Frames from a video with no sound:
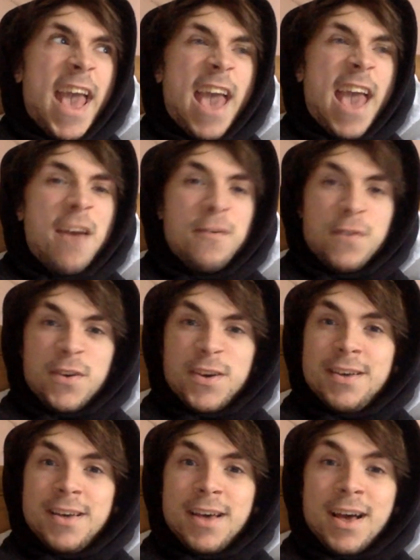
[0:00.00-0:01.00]
effort,
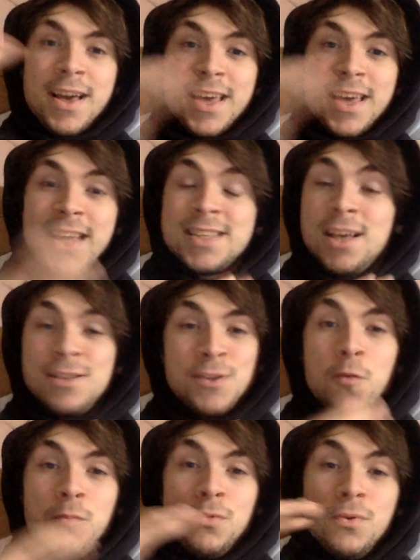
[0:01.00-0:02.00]
I guess sounds
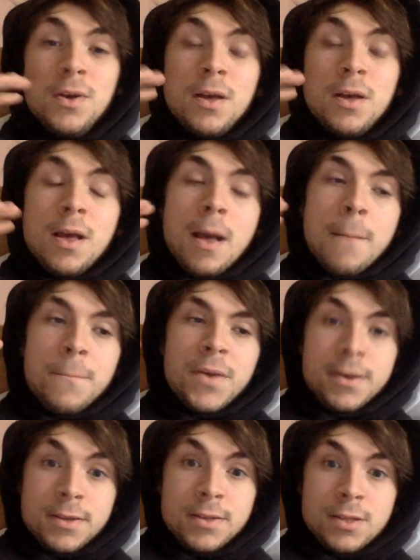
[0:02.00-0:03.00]
horrible,
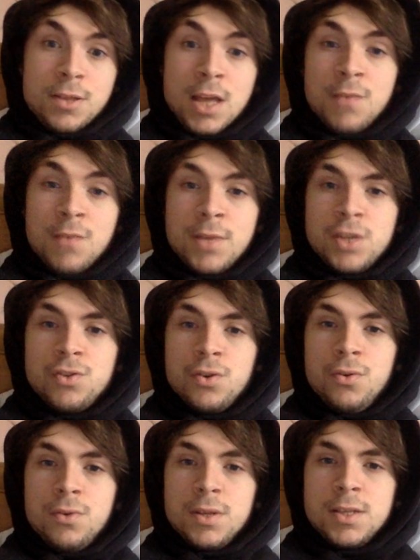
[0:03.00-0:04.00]
but genuinely
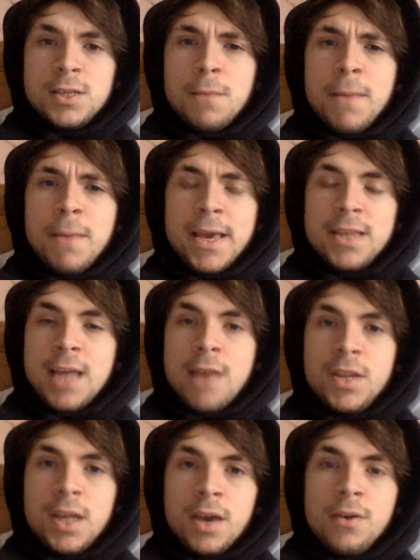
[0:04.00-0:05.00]
true, to make that
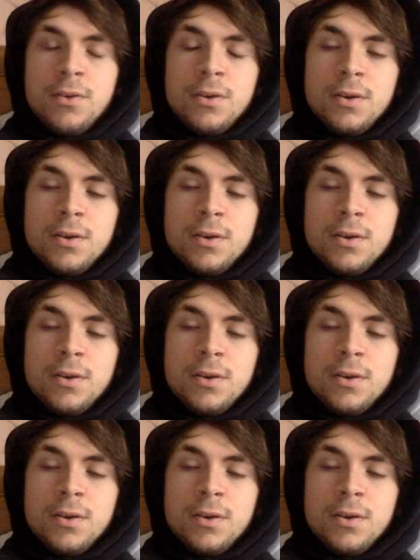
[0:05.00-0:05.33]
video.